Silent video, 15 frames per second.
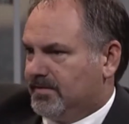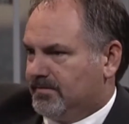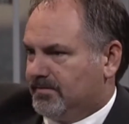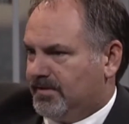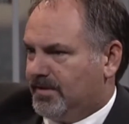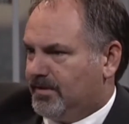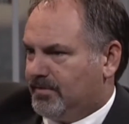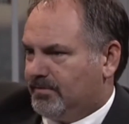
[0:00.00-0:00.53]

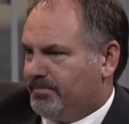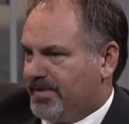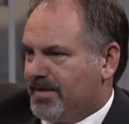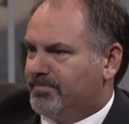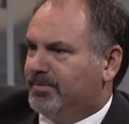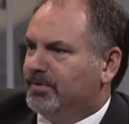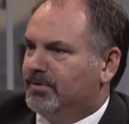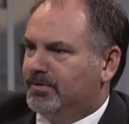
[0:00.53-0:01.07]
you know,
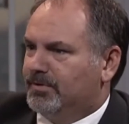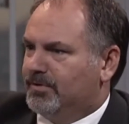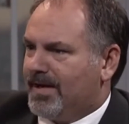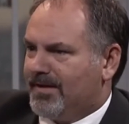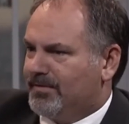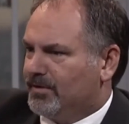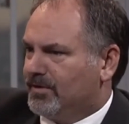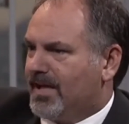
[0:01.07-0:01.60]
people who
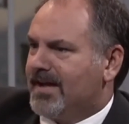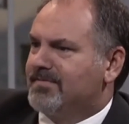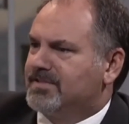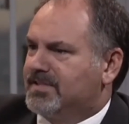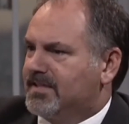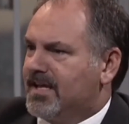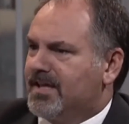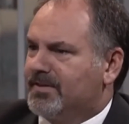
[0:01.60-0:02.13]
have their lives
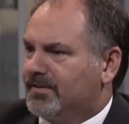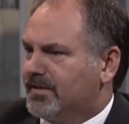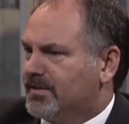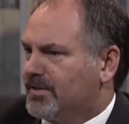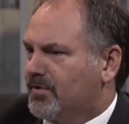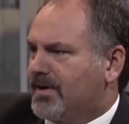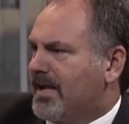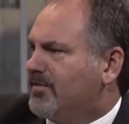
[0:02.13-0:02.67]
together and
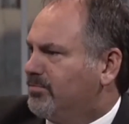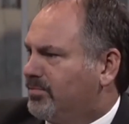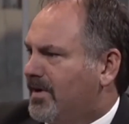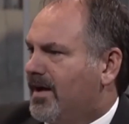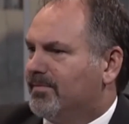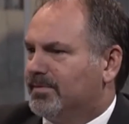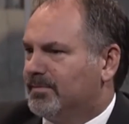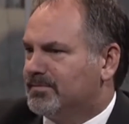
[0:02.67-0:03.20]
don't have
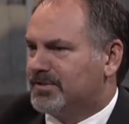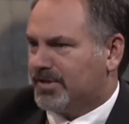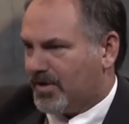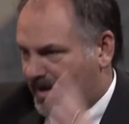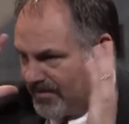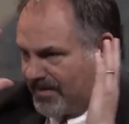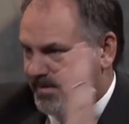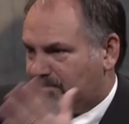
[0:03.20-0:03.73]
problems. You know,
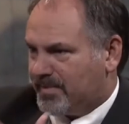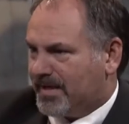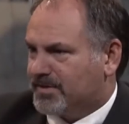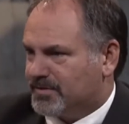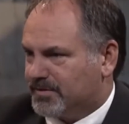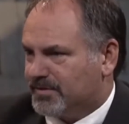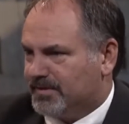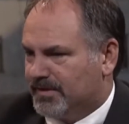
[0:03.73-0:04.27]
I have that
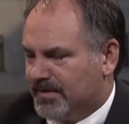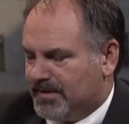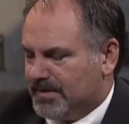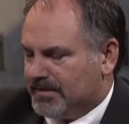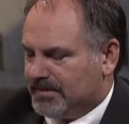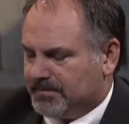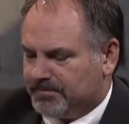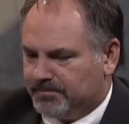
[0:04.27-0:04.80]
picture
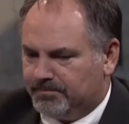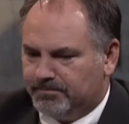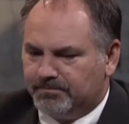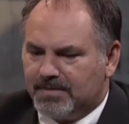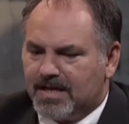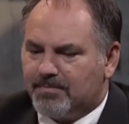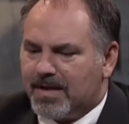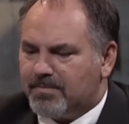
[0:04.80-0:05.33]

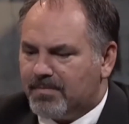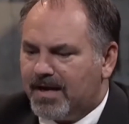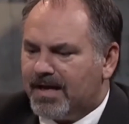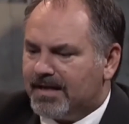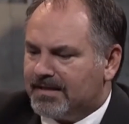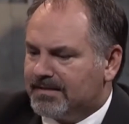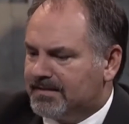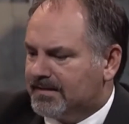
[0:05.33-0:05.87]
in my
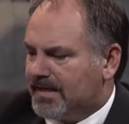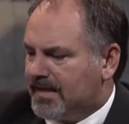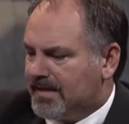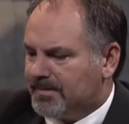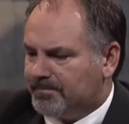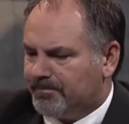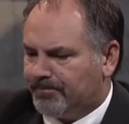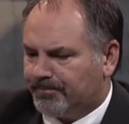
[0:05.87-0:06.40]
mind.
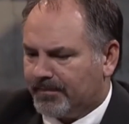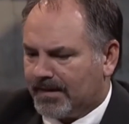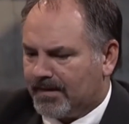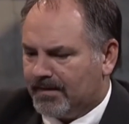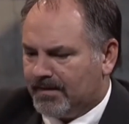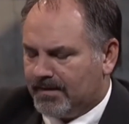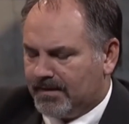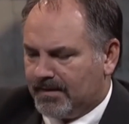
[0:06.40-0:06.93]
Um,
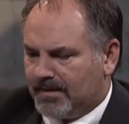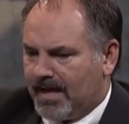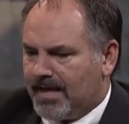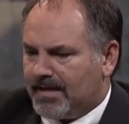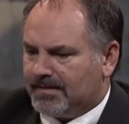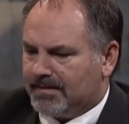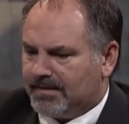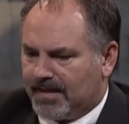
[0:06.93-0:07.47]

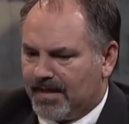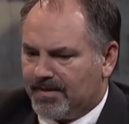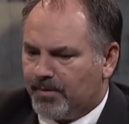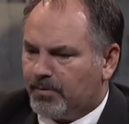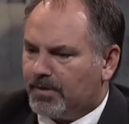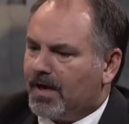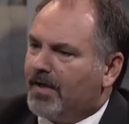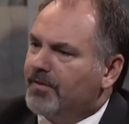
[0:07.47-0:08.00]
and, and there
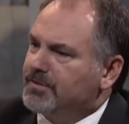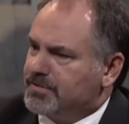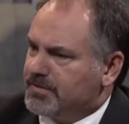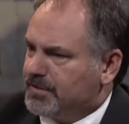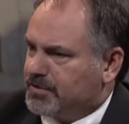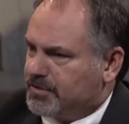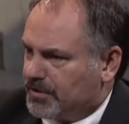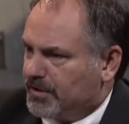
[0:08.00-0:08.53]
were others in
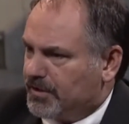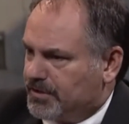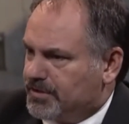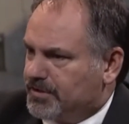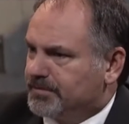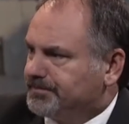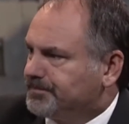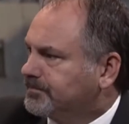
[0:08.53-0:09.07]
the church